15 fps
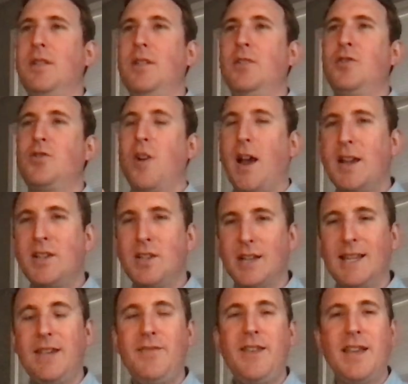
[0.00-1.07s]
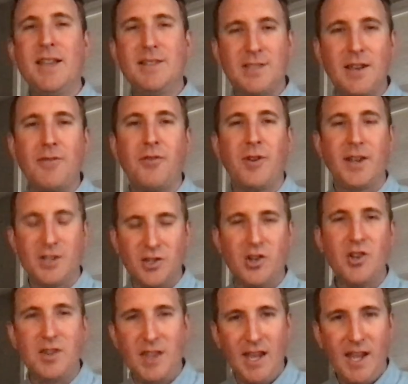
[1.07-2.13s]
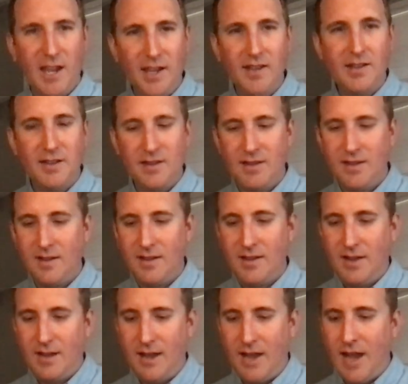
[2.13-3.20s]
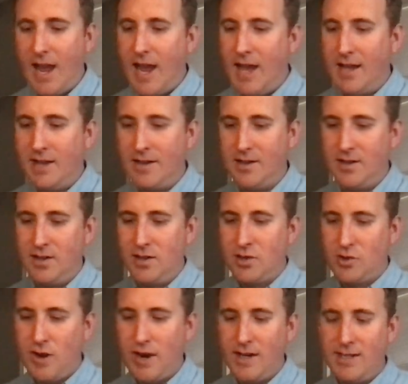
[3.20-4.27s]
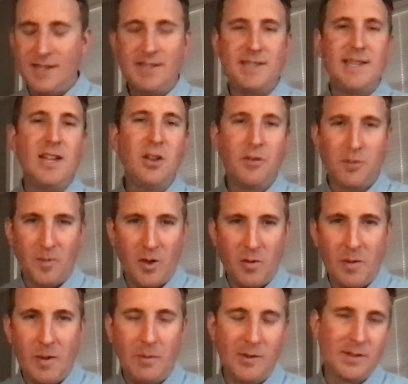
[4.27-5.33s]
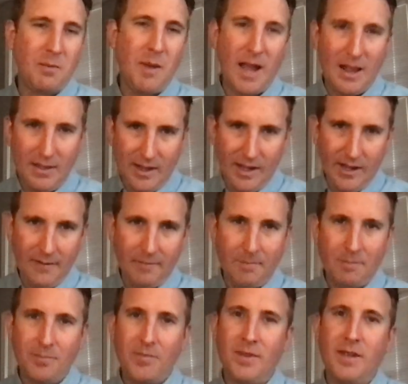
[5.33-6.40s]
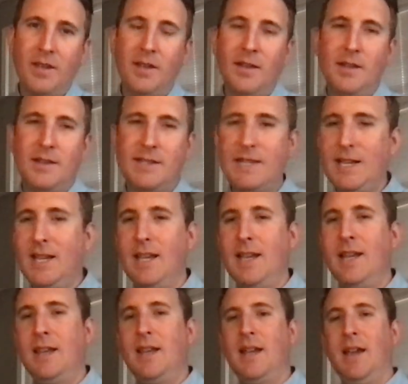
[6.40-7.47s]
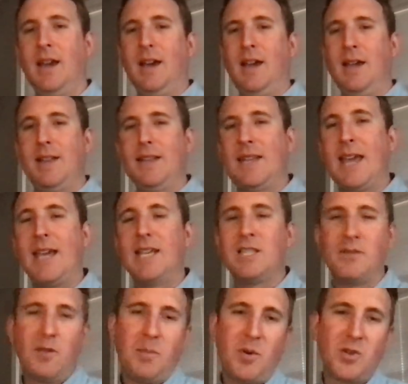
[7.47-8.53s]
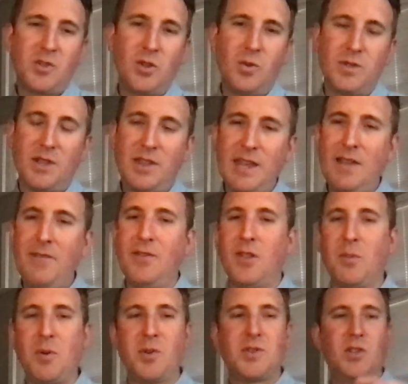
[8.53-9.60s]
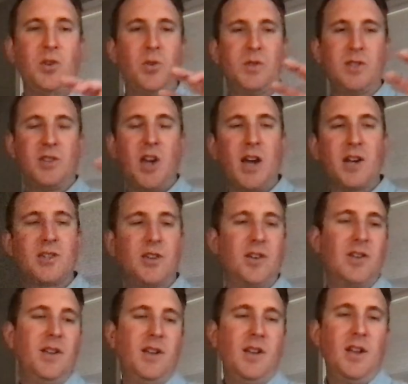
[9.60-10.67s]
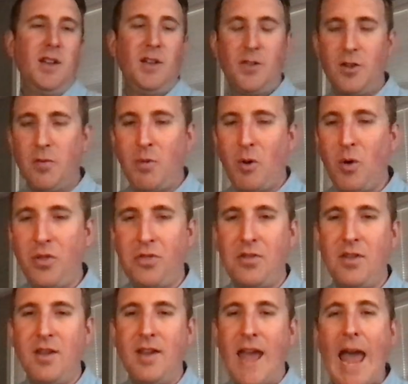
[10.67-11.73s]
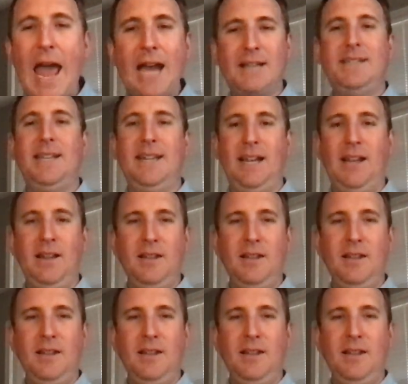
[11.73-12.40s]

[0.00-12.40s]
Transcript: trying to alleviate suffering is a good thing, and trying to steal from other people is a bad thing. See, in the case of the person who's a thief and the person who's a doctor, they're both acting